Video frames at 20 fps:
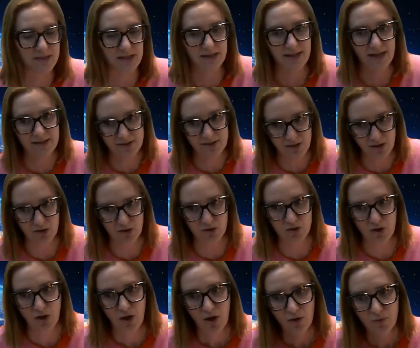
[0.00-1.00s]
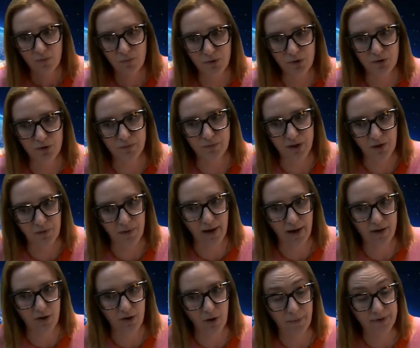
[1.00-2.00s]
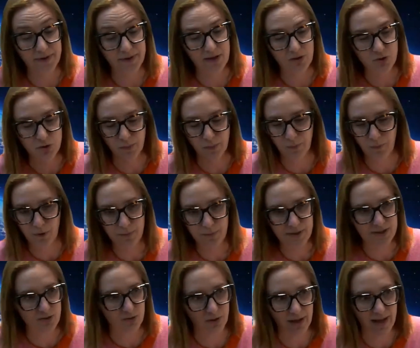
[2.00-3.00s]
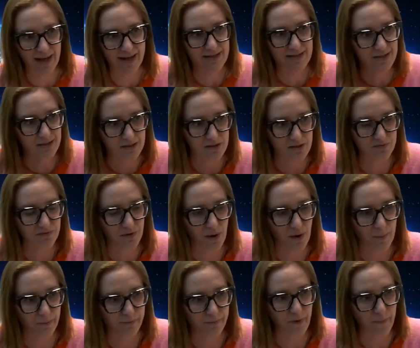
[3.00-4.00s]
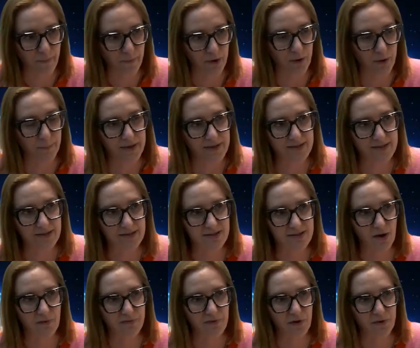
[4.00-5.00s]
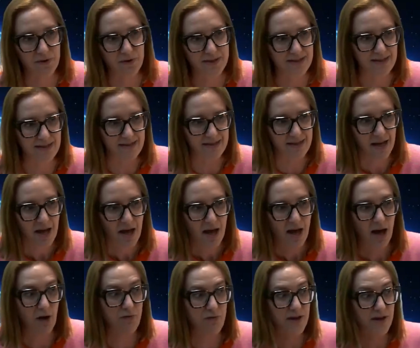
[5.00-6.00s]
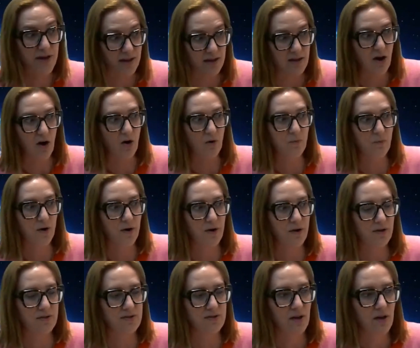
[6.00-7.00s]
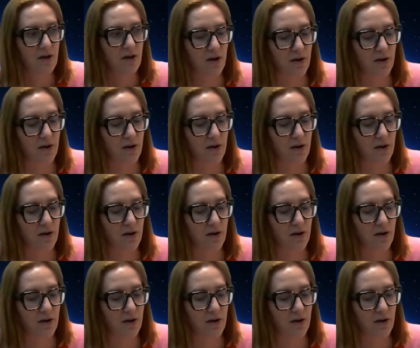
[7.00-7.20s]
and as such would require a potential permit or license from a competent authorities. I think in our world,